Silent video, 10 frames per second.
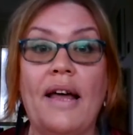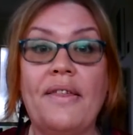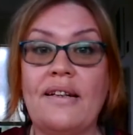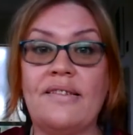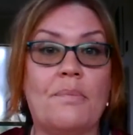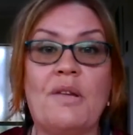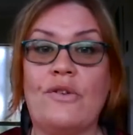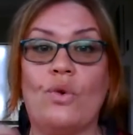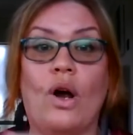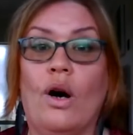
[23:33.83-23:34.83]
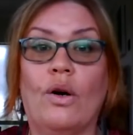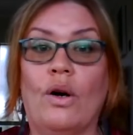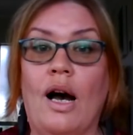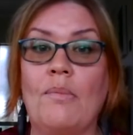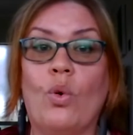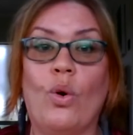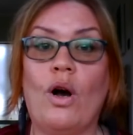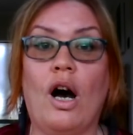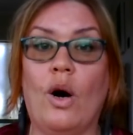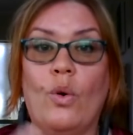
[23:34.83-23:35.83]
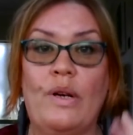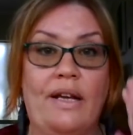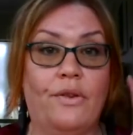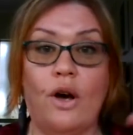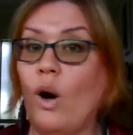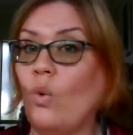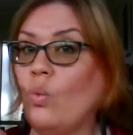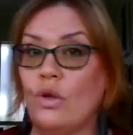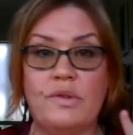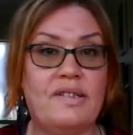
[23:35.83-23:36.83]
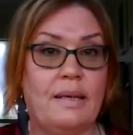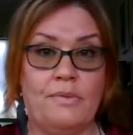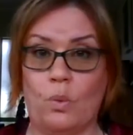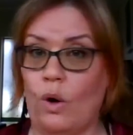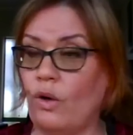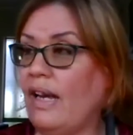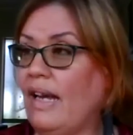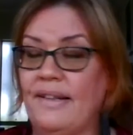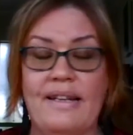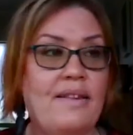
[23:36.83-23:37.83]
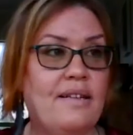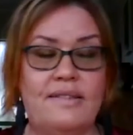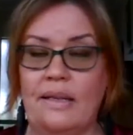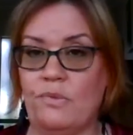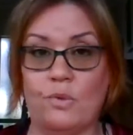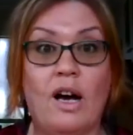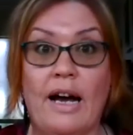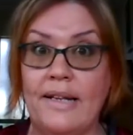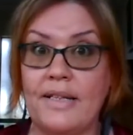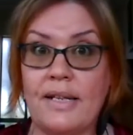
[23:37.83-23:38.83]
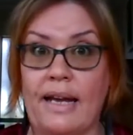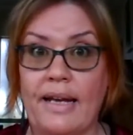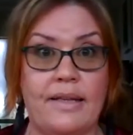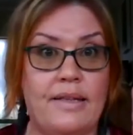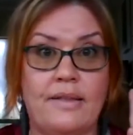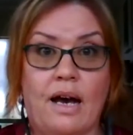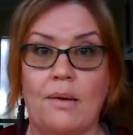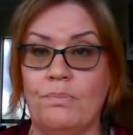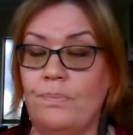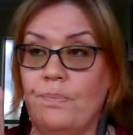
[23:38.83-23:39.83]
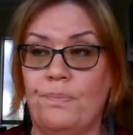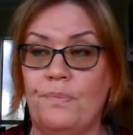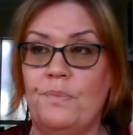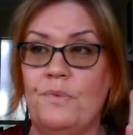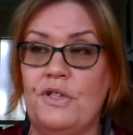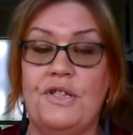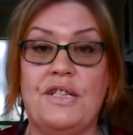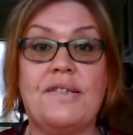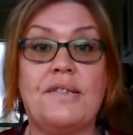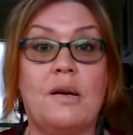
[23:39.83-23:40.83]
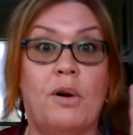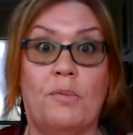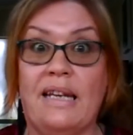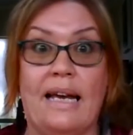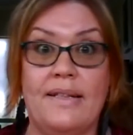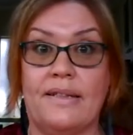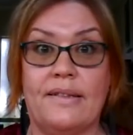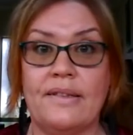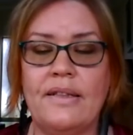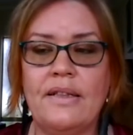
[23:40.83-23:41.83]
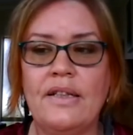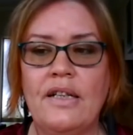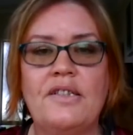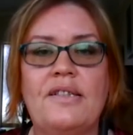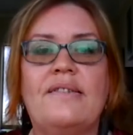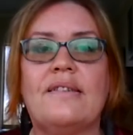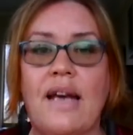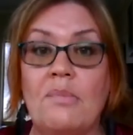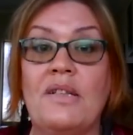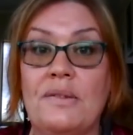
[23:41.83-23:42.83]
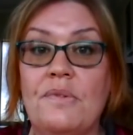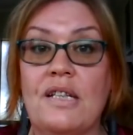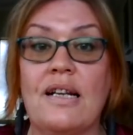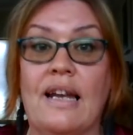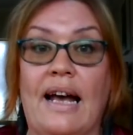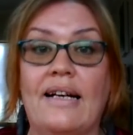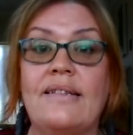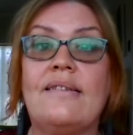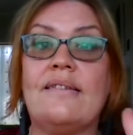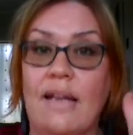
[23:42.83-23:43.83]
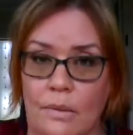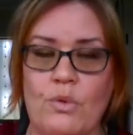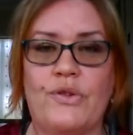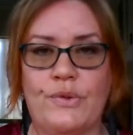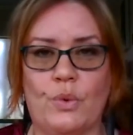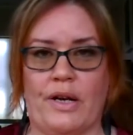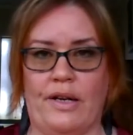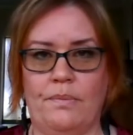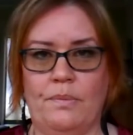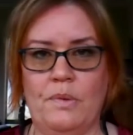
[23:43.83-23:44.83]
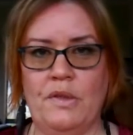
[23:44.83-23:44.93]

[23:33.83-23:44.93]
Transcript: I think something's wrong. I'm all cold, and the whole world seems wonky, and nothing seems right. Like I'm discombobulated. She says, come into class and we'll sort it.